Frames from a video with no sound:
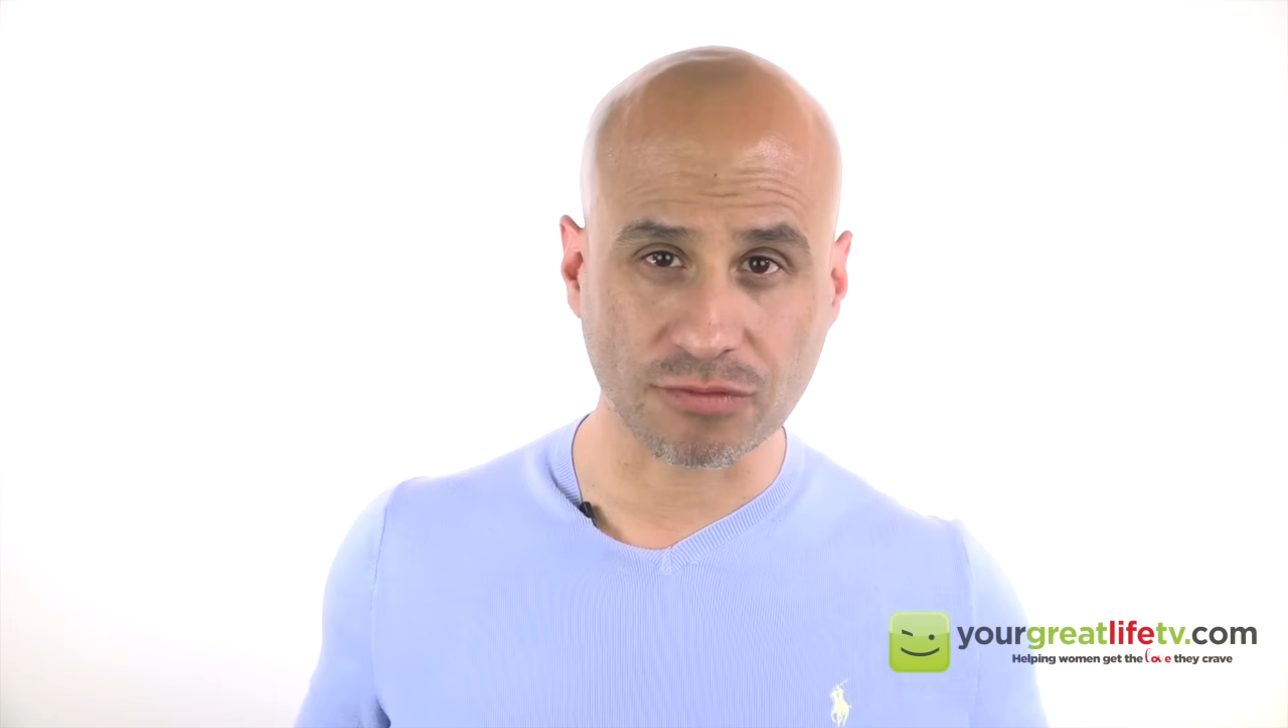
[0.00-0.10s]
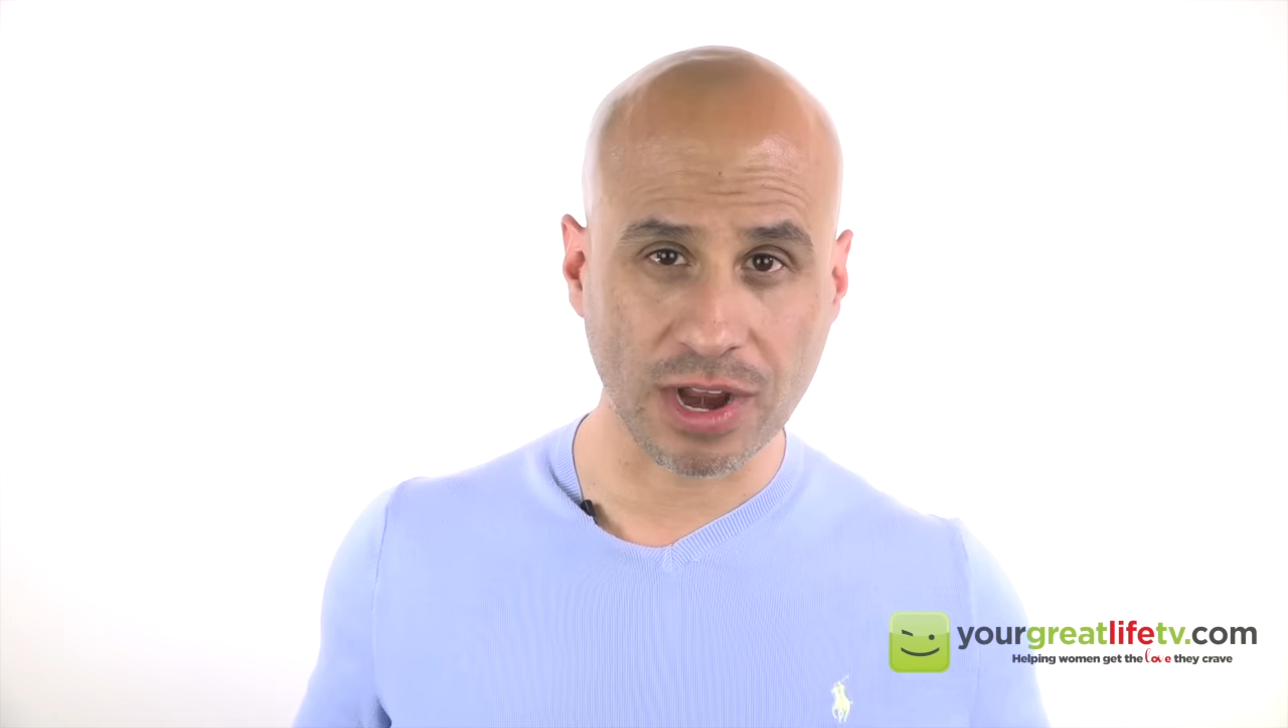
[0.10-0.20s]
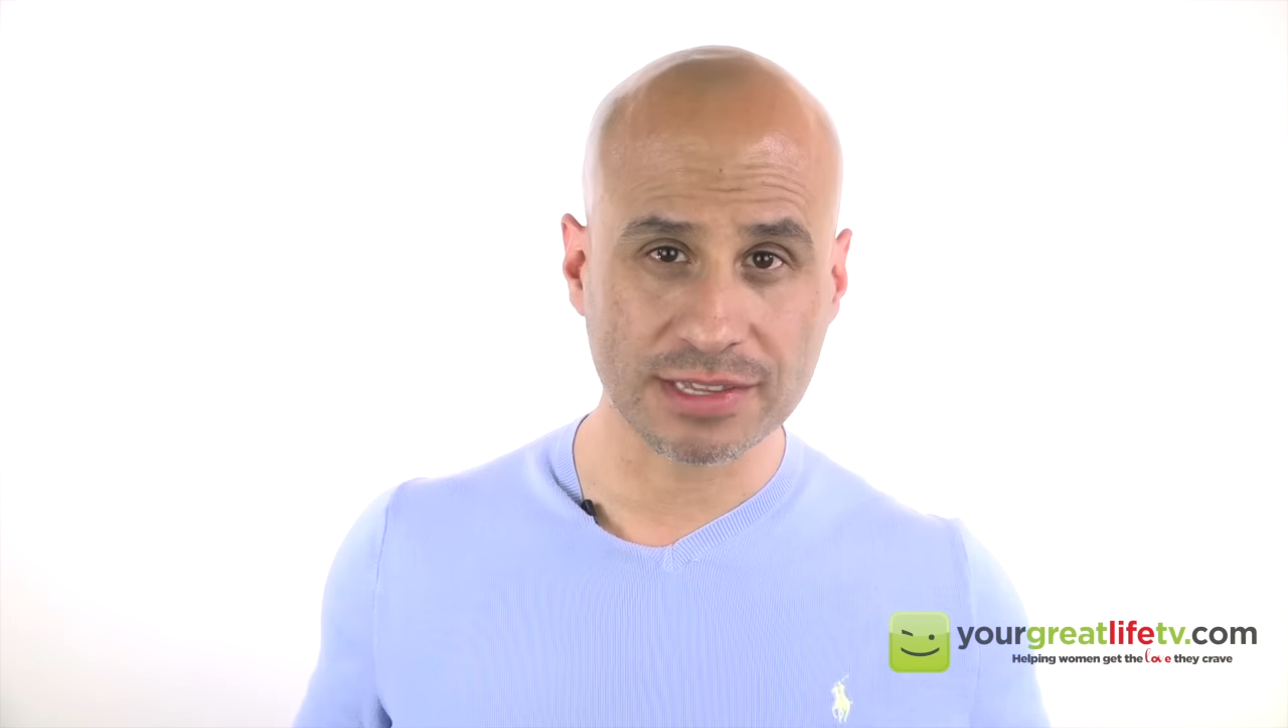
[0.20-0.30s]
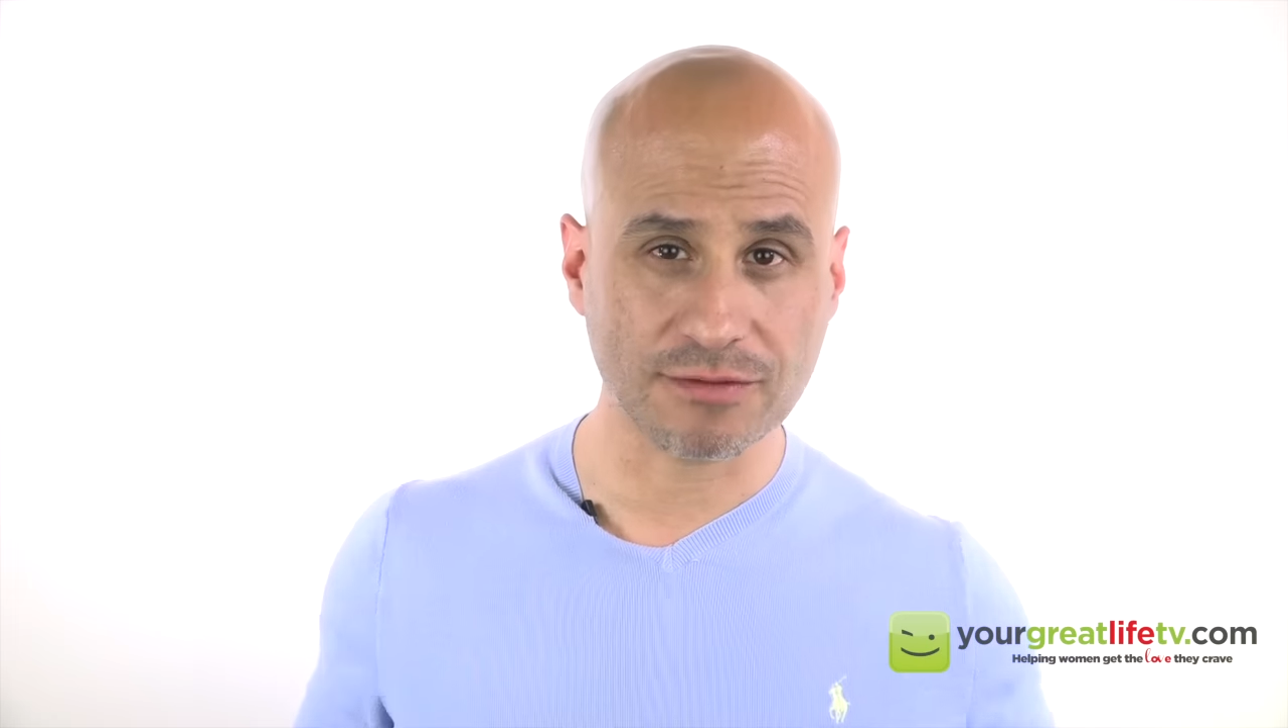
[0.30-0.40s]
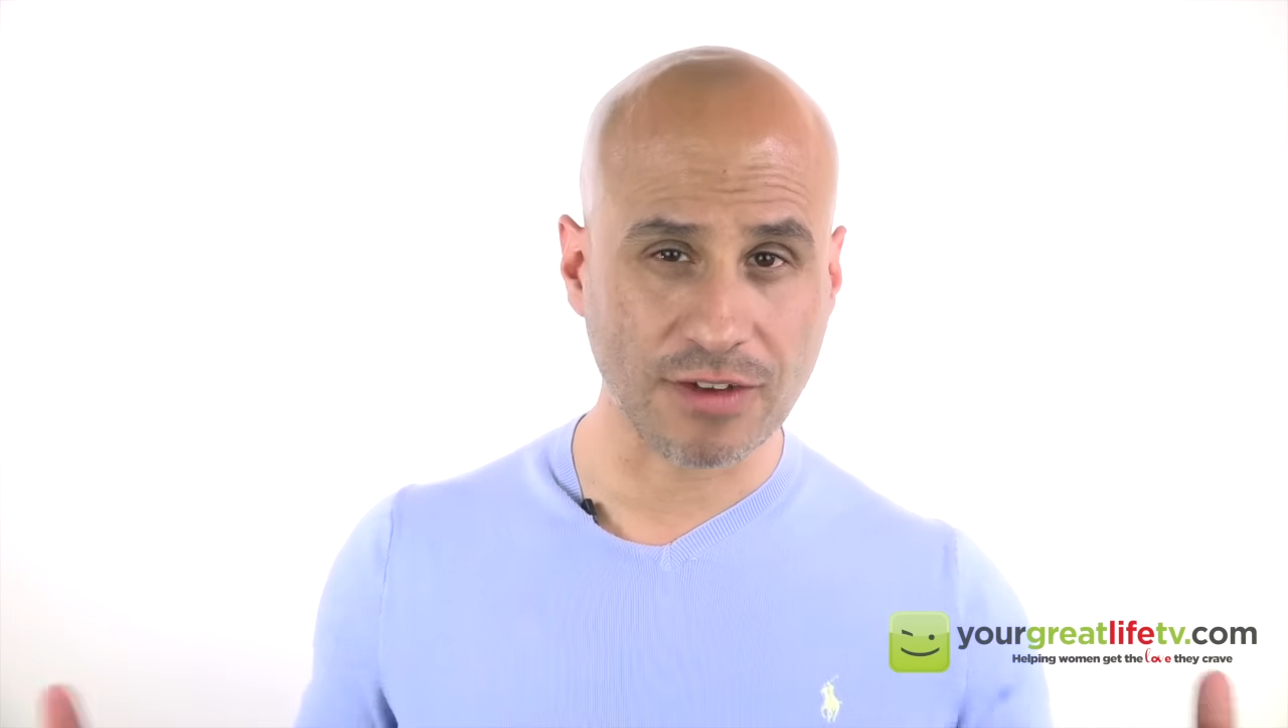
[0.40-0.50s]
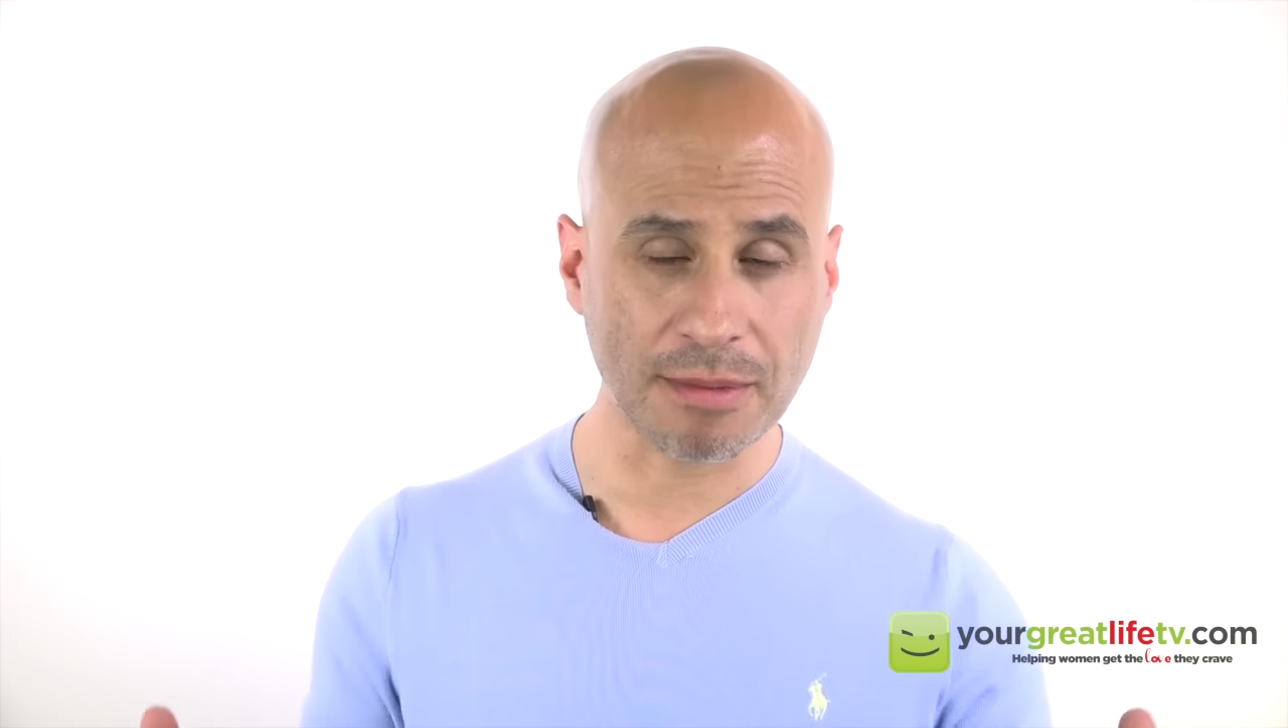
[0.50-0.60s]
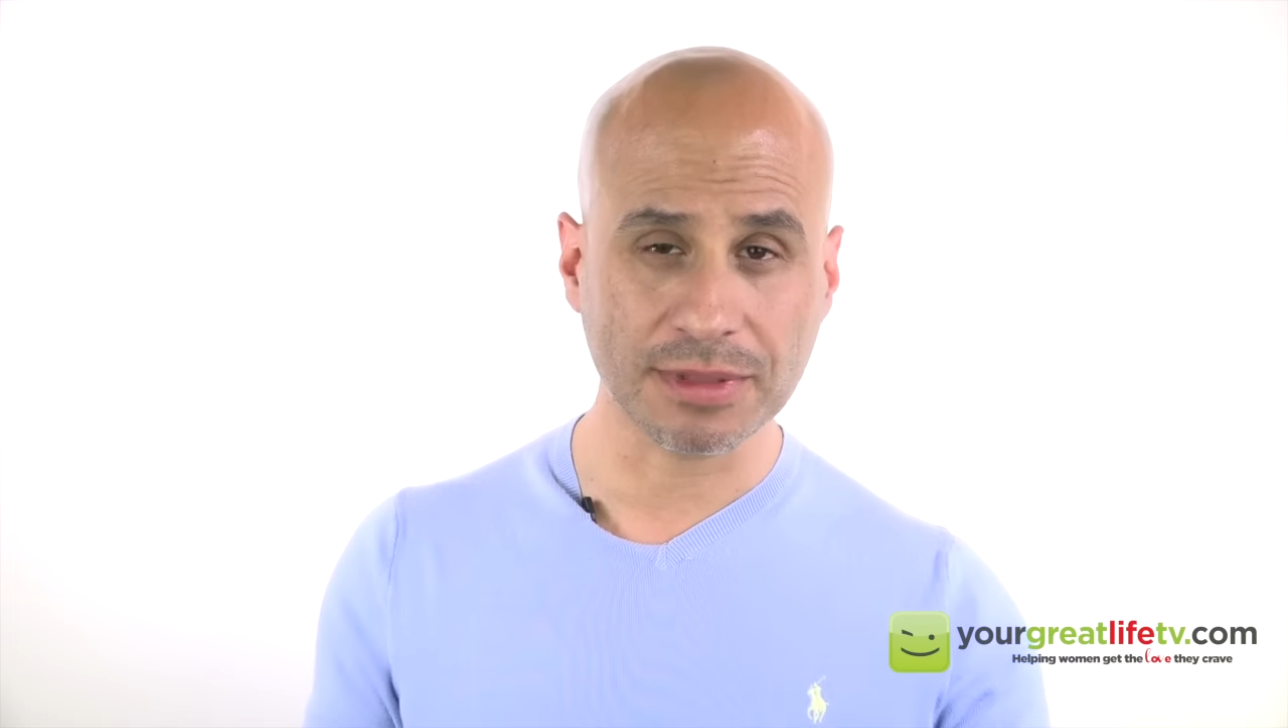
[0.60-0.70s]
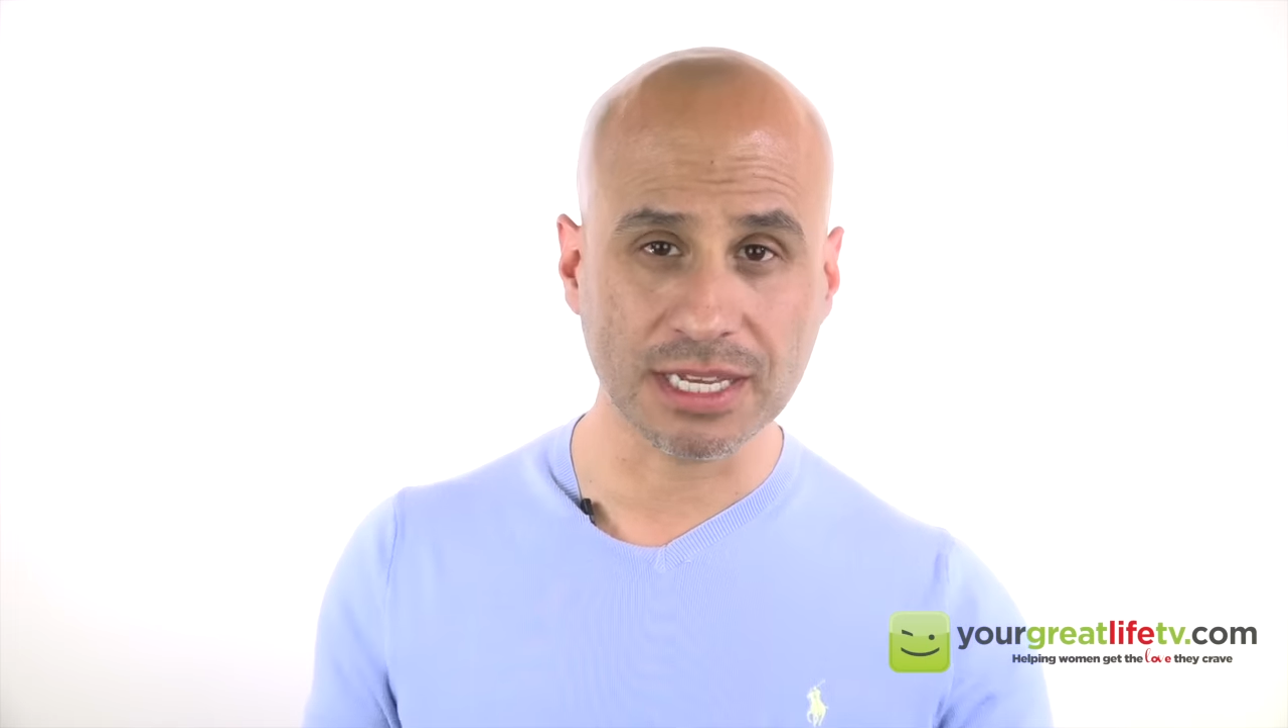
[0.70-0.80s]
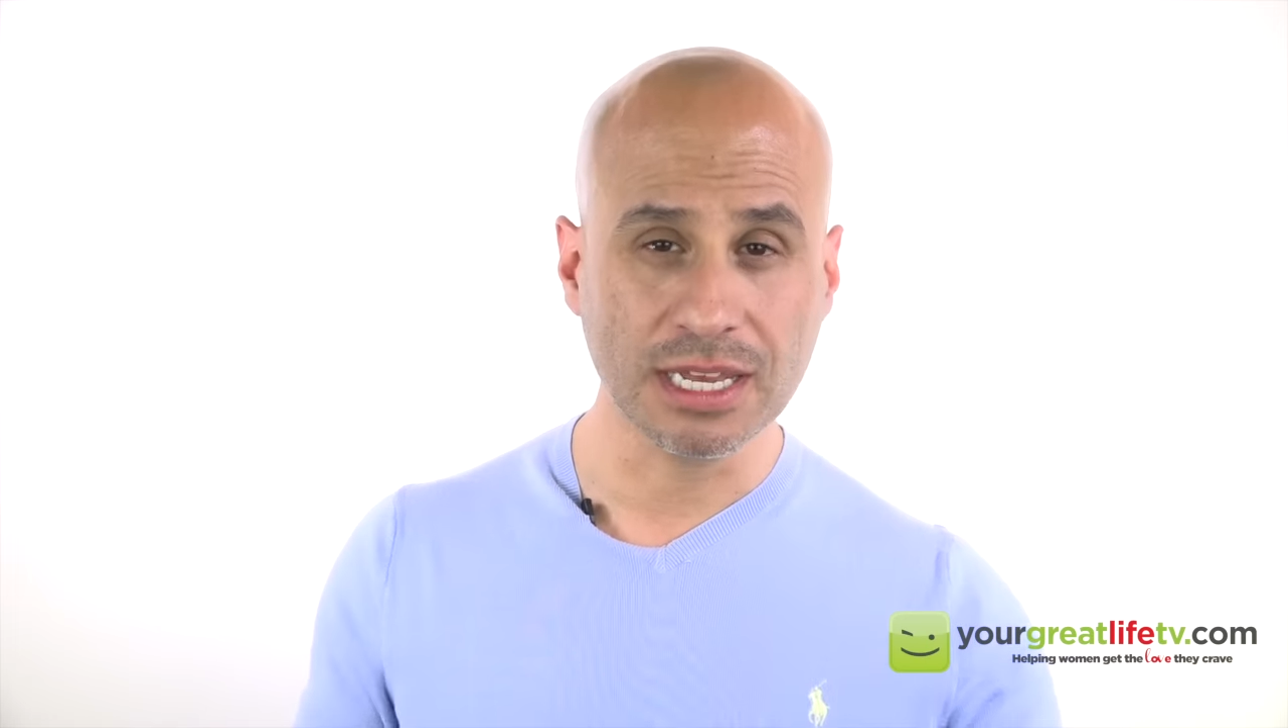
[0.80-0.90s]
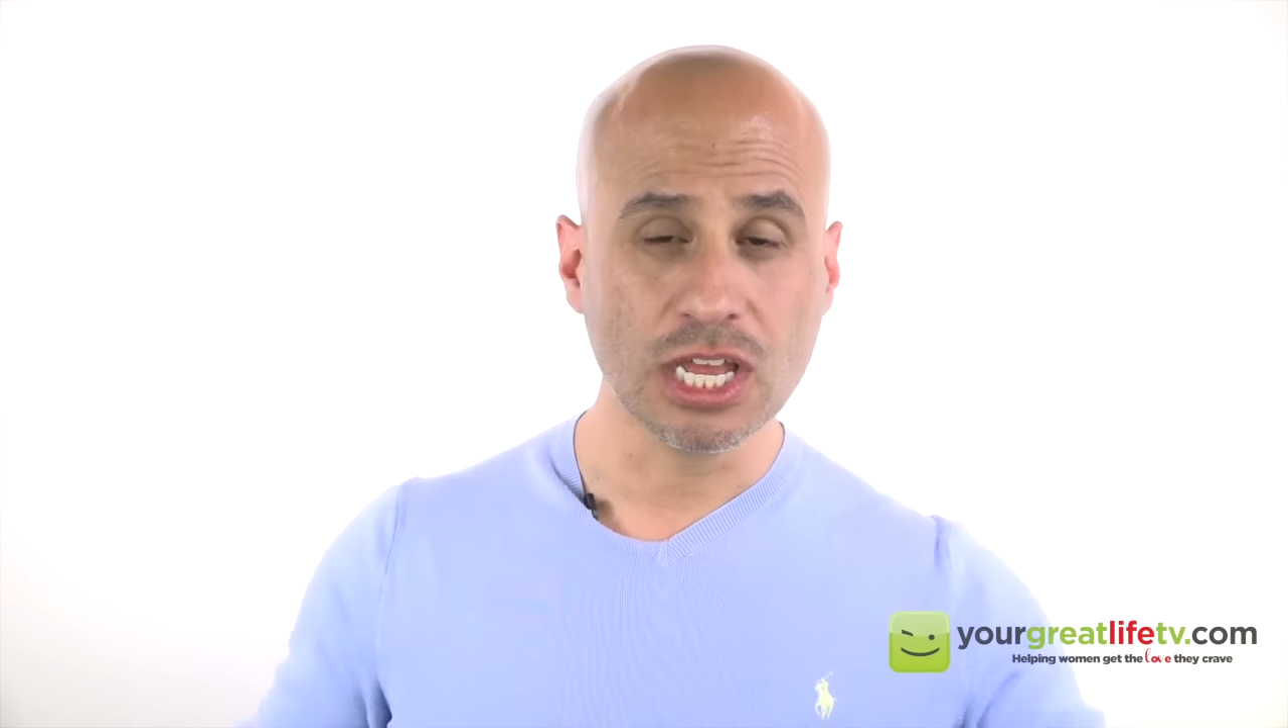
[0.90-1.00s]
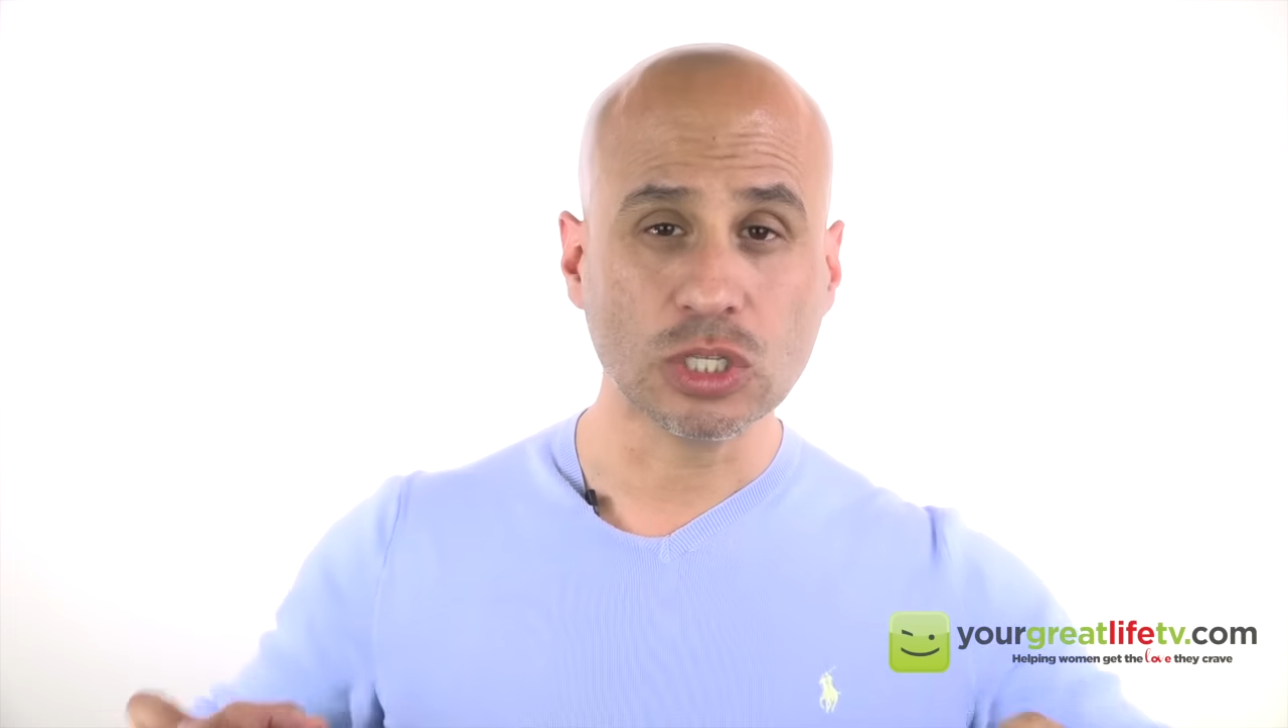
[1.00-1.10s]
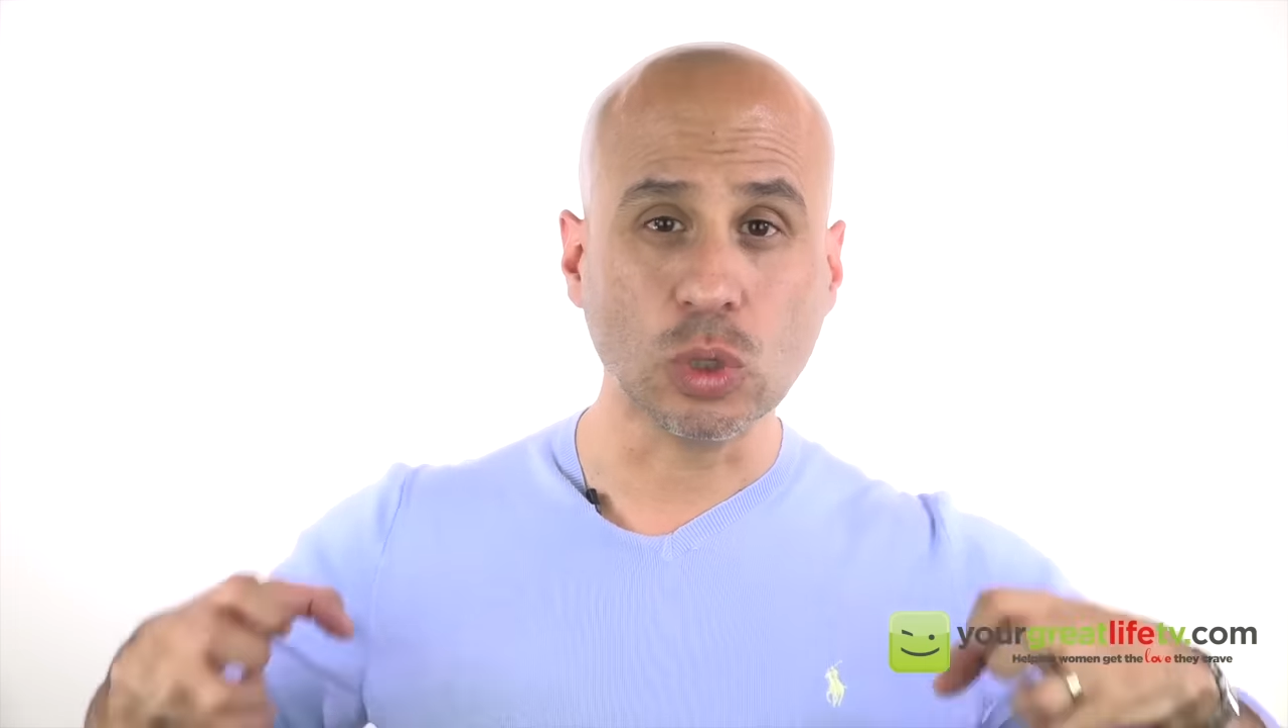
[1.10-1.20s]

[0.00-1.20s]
friends and family